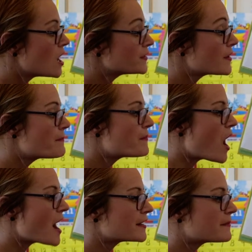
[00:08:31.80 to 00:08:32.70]
the
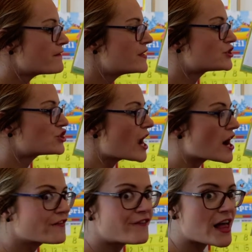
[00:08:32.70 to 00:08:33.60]
bottom of the
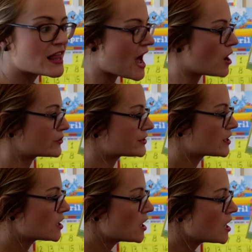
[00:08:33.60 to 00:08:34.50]
chair fell out.
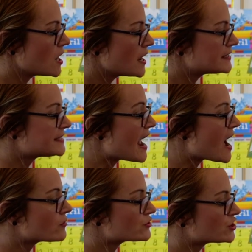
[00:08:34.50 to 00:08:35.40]

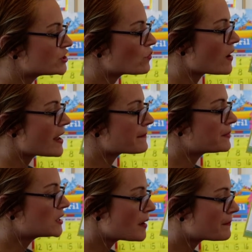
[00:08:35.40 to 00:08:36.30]
Down she went,
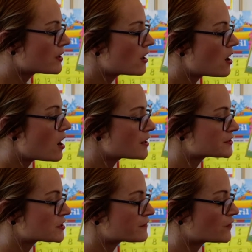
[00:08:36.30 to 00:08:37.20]
plump,
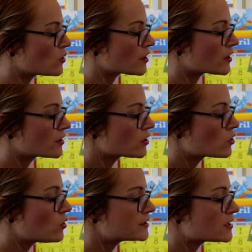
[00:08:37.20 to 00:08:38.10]
onto the floor.
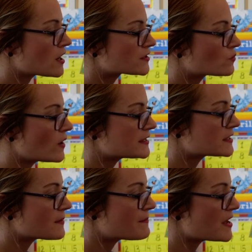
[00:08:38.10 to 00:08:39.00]
Goldilocks went
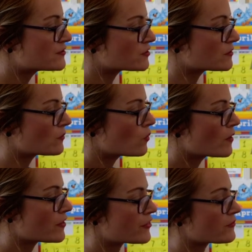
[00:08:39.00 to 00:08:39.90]
to the bedroom
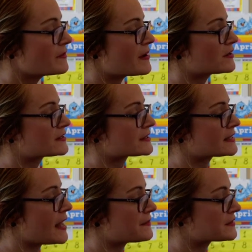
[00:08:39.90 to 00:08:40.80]
where the 3 bears
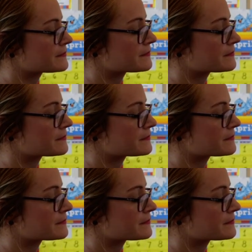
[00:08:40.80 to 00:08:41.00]
slept.